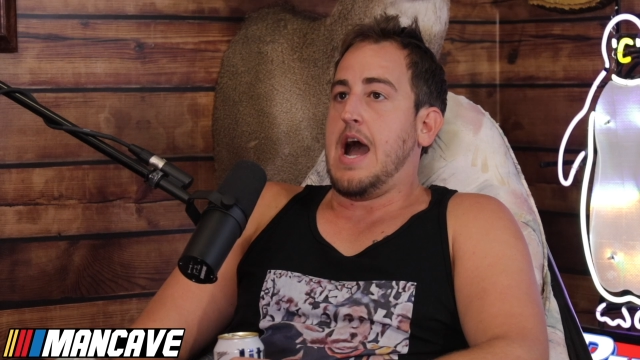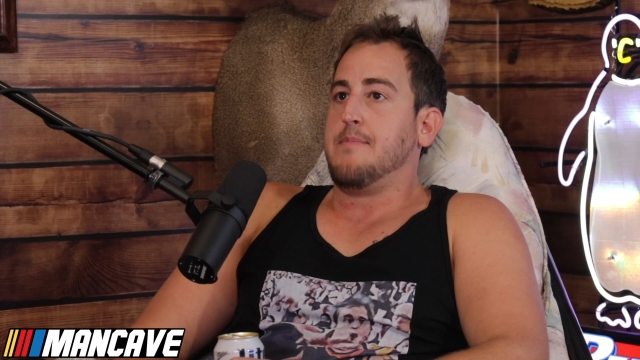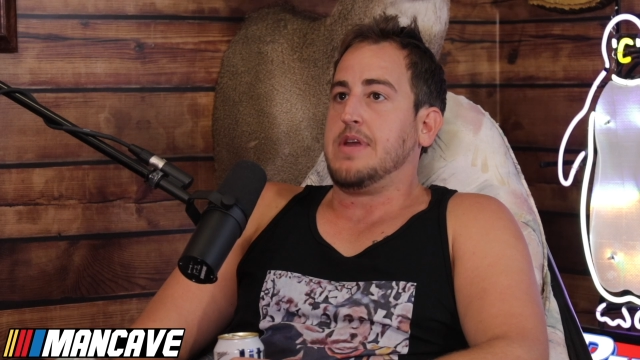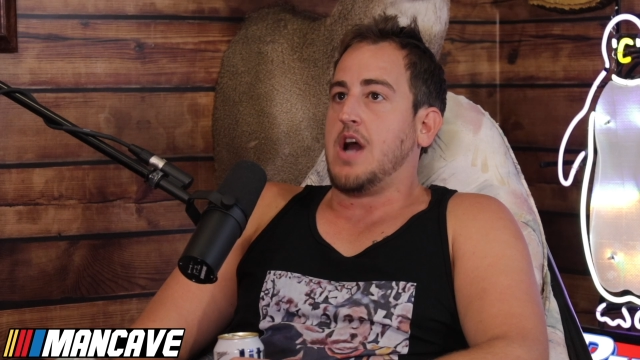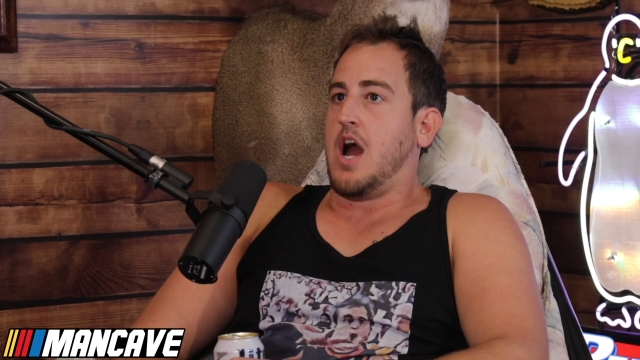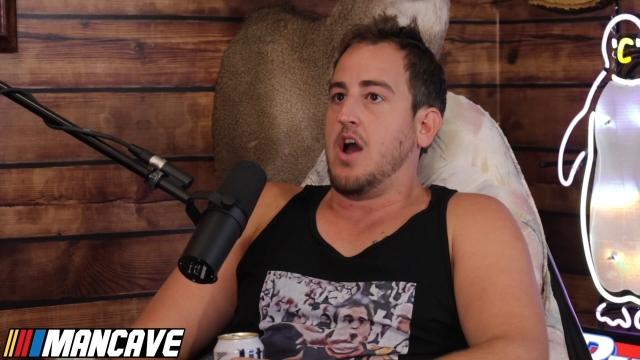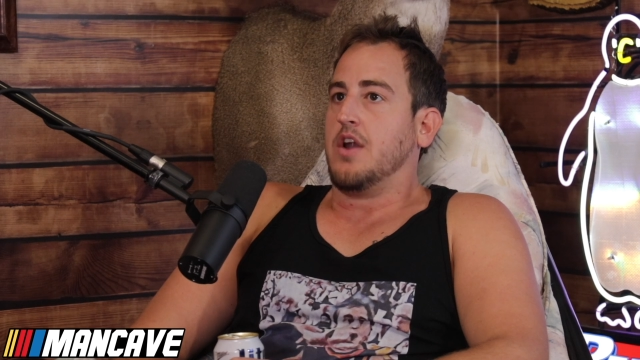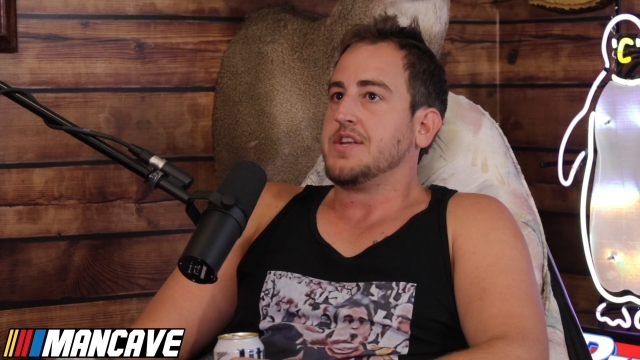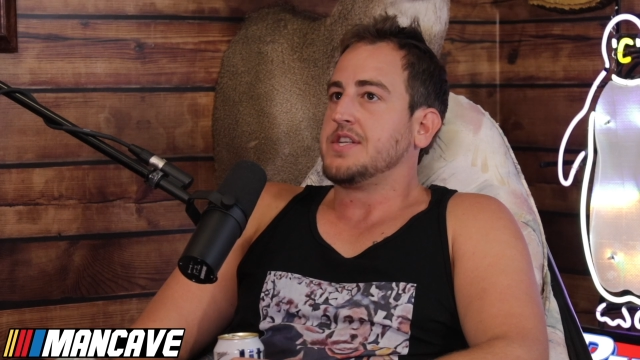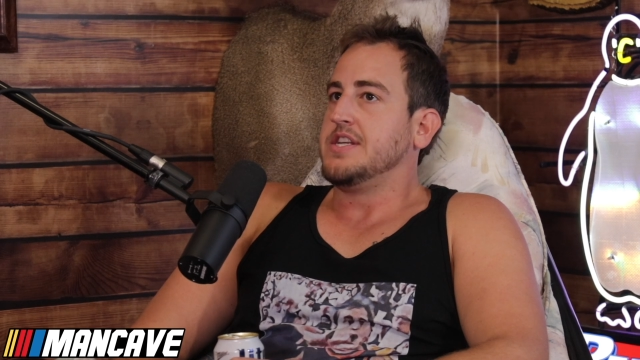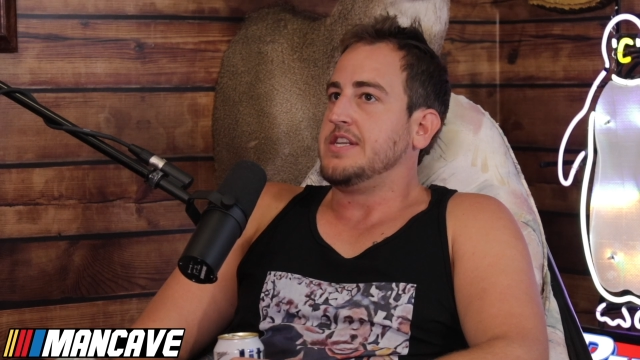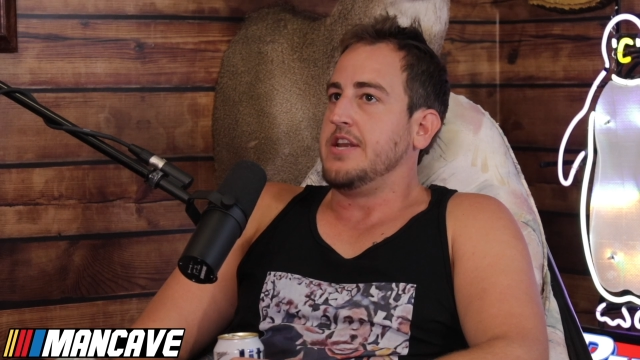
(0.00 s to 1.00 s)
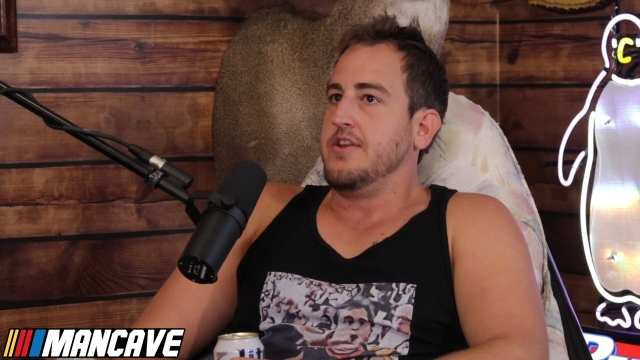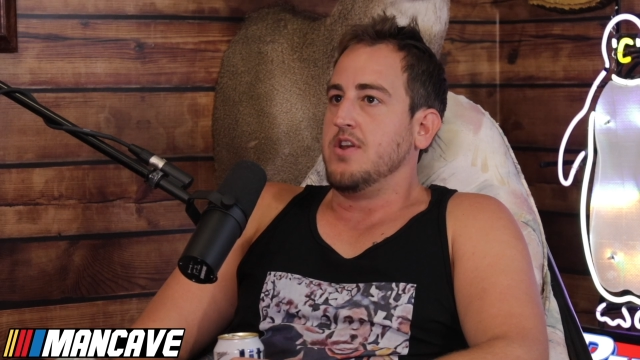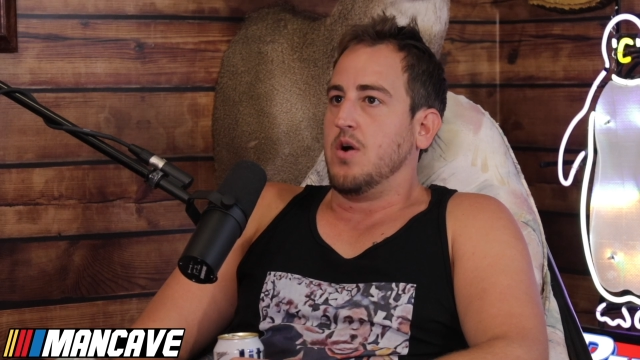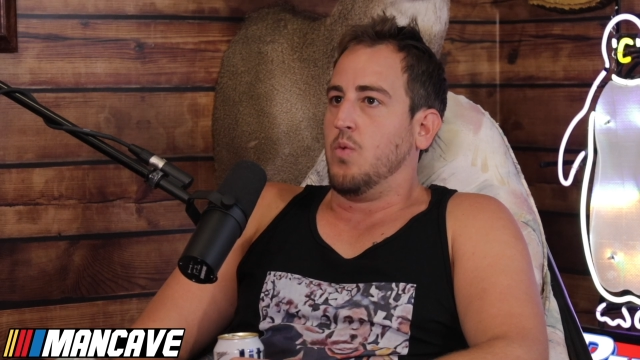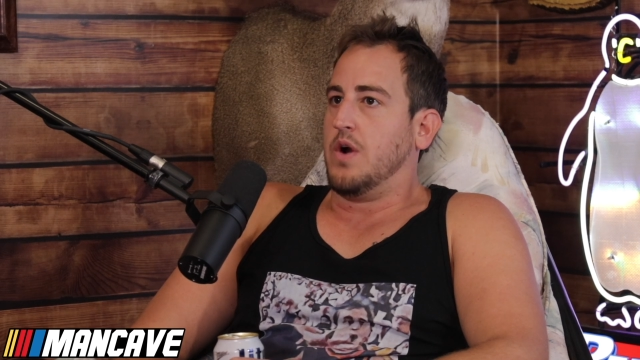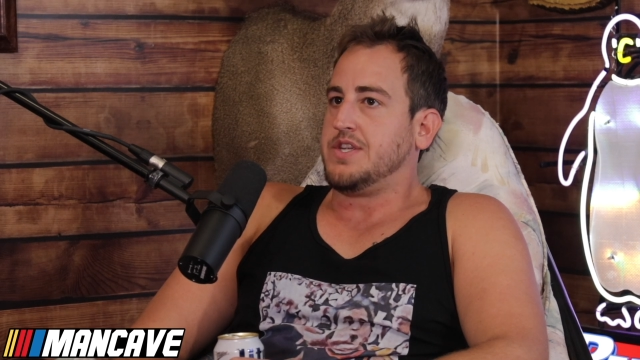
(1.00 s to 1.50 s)
I mean, I honestly didn't
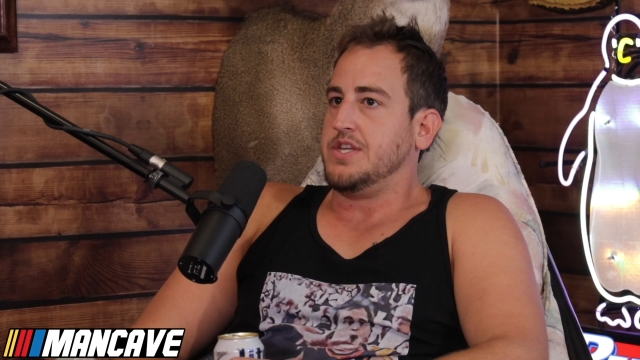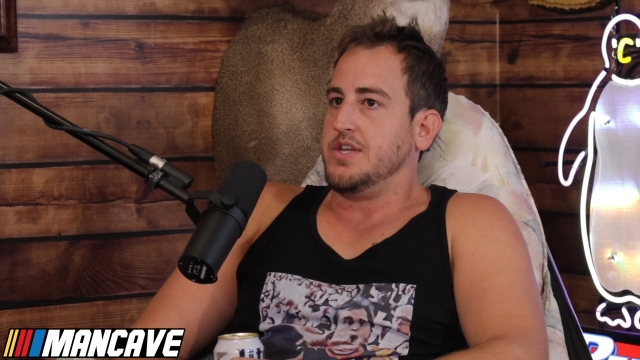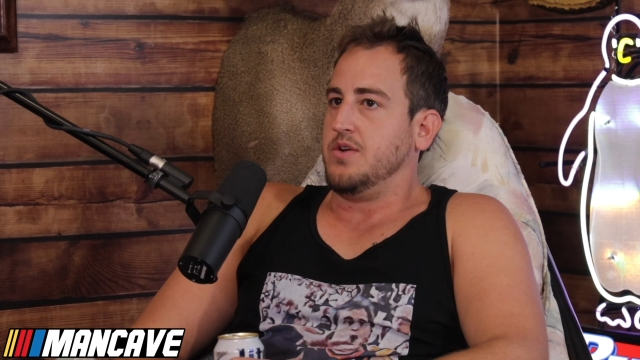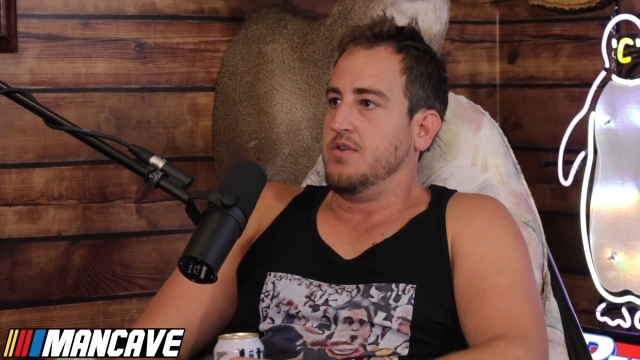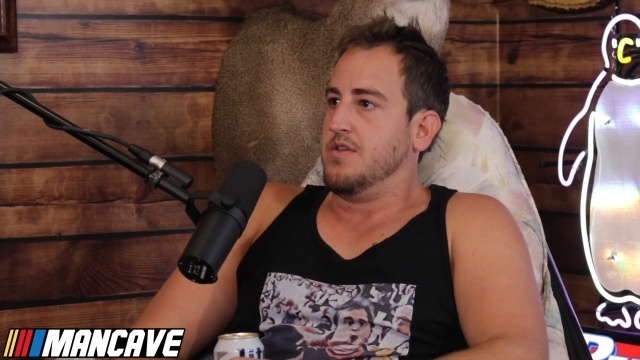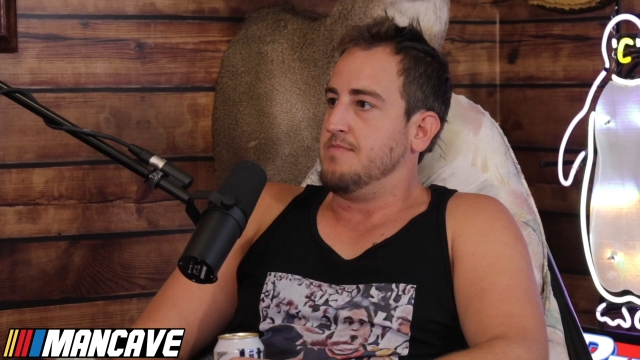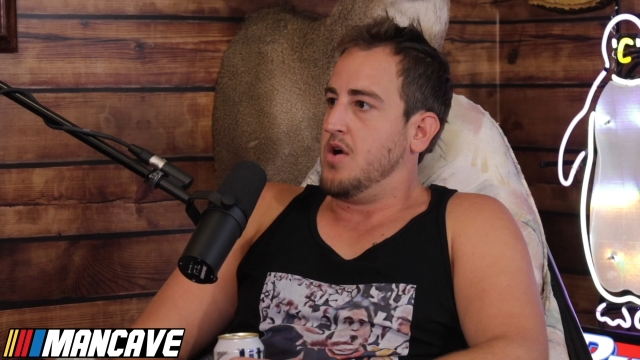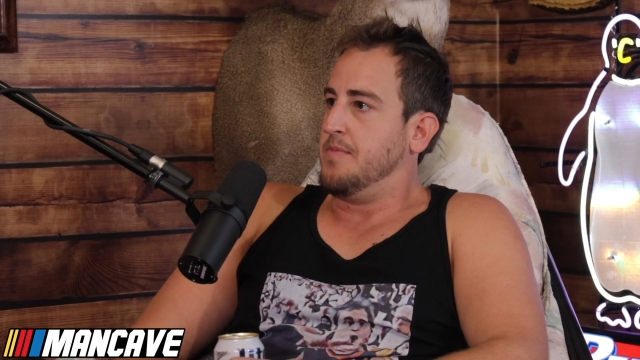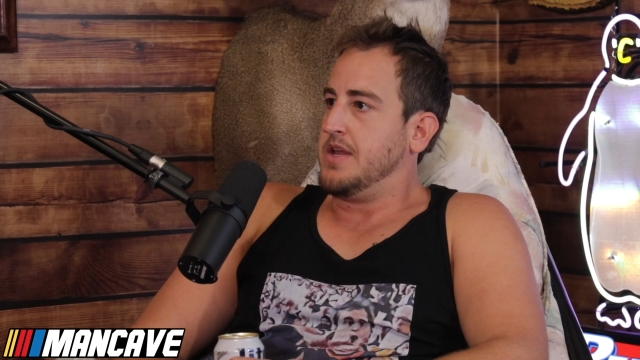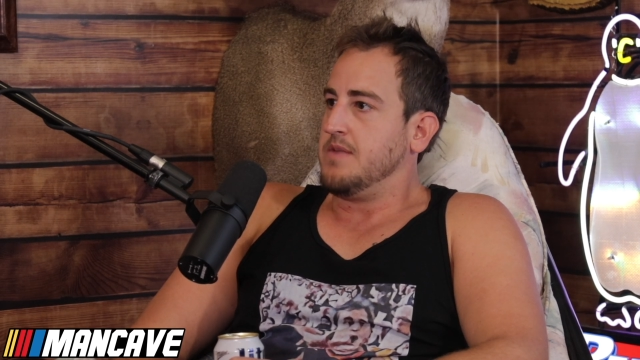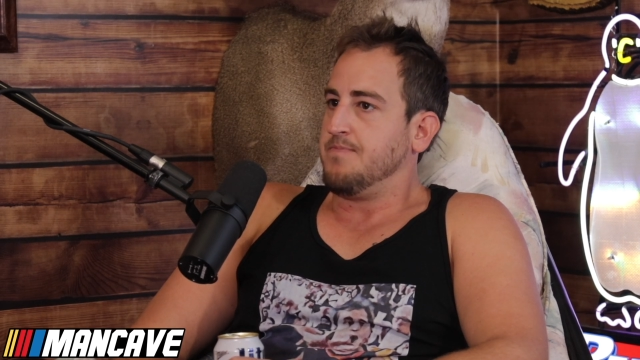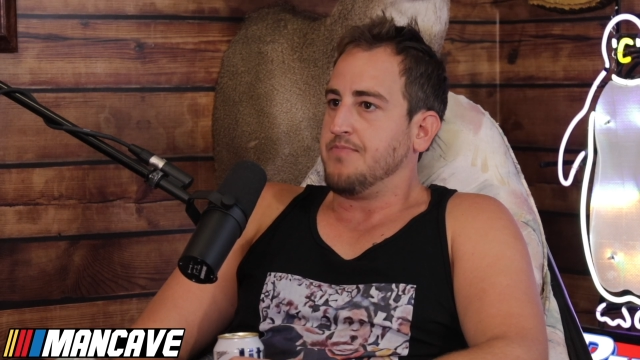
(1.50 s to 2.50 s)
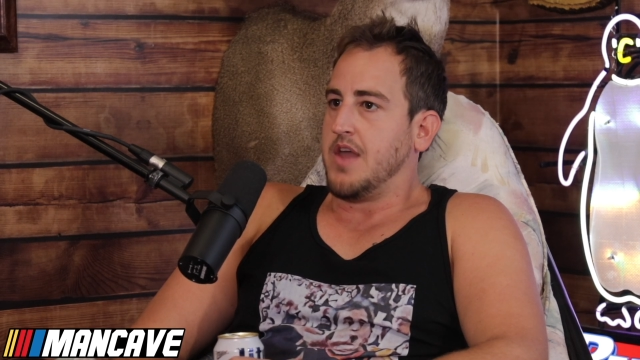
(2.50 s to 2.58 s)
know what to do in the moment.